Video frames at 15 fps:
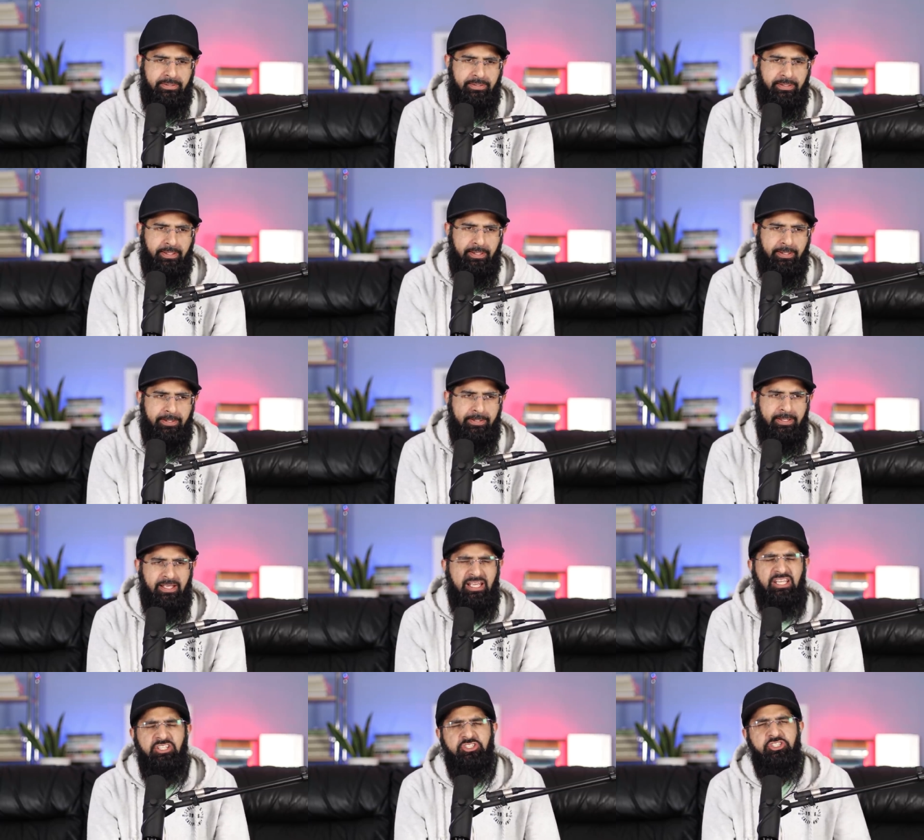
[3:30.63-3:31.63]
yeah,
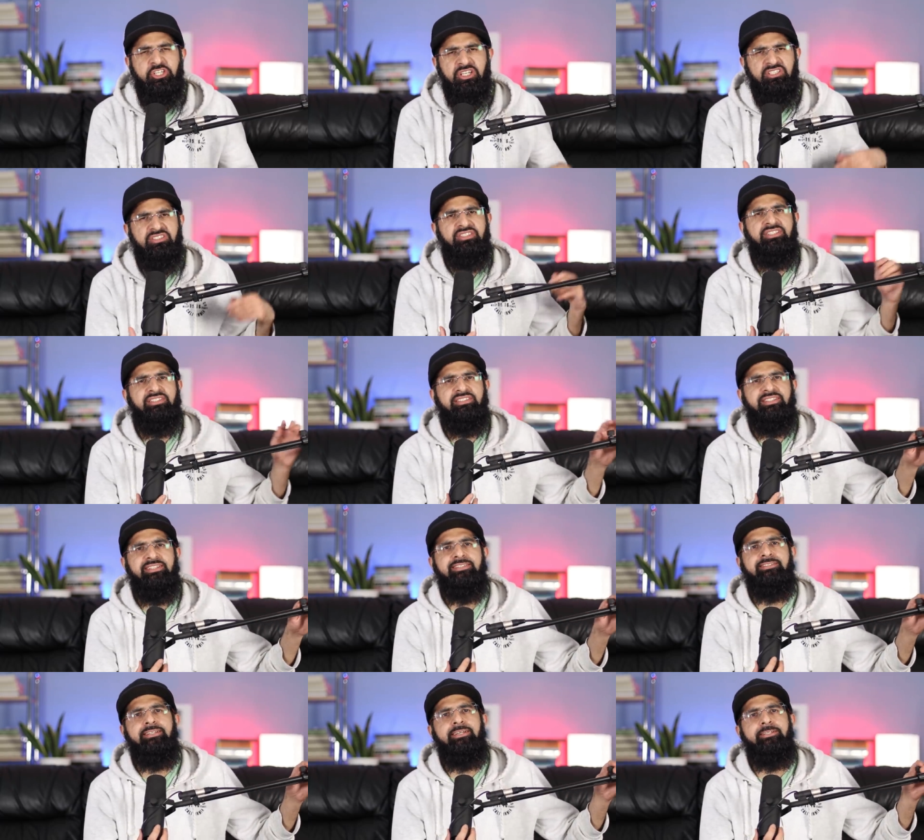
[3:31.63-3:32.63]
injustice
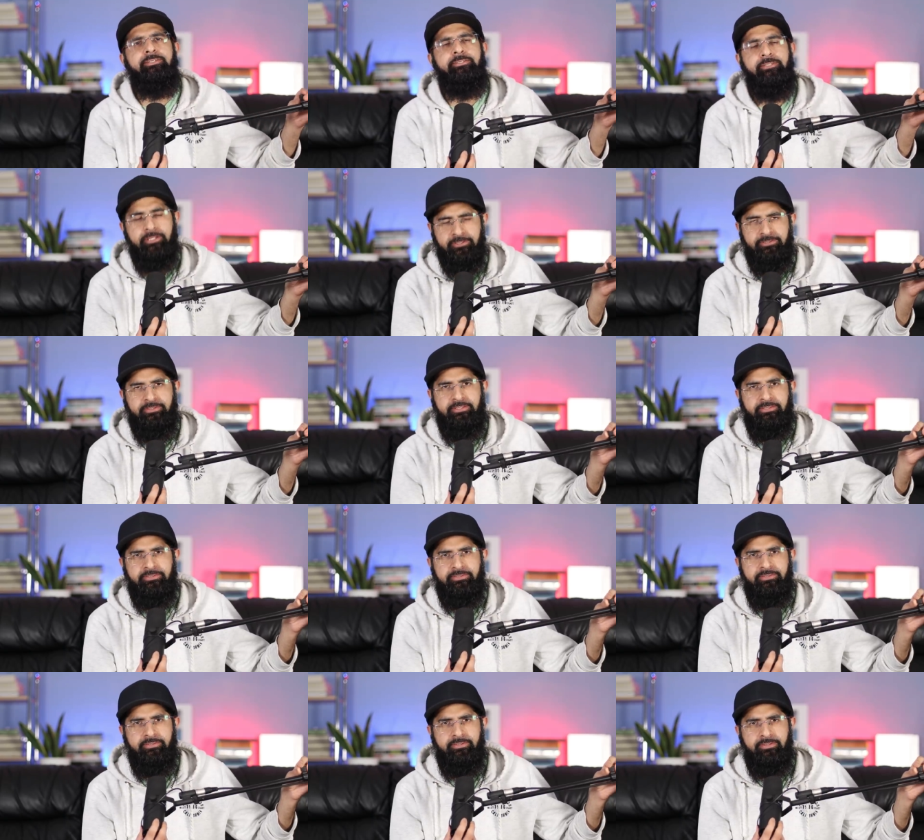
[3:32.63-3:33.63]
is
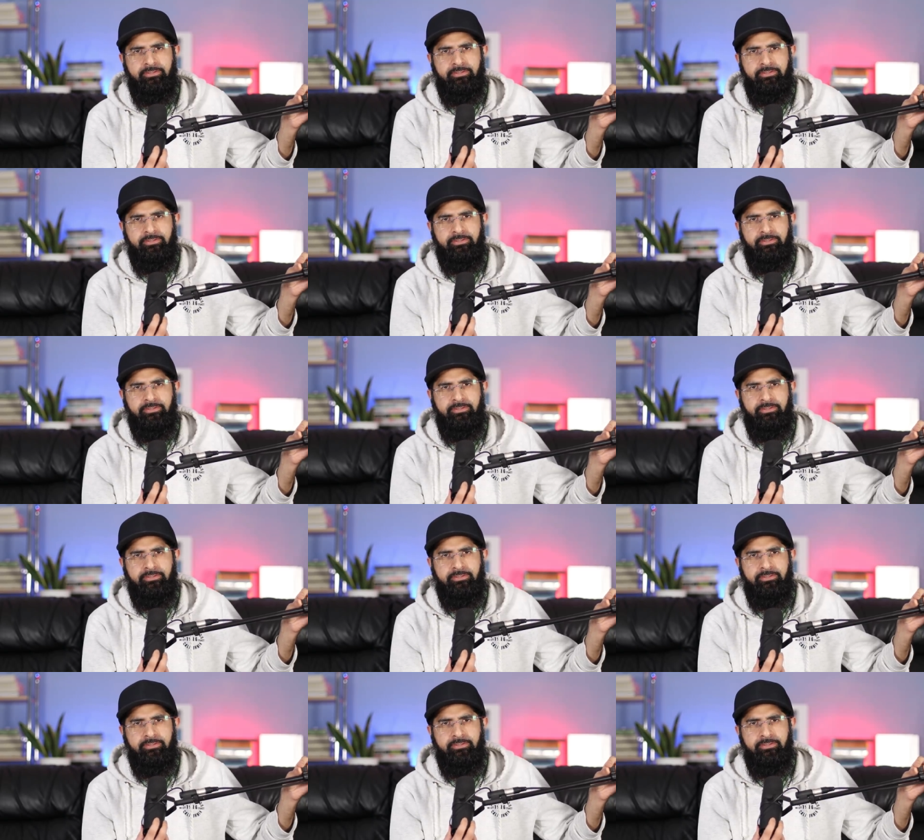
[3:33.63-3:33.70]
injustice.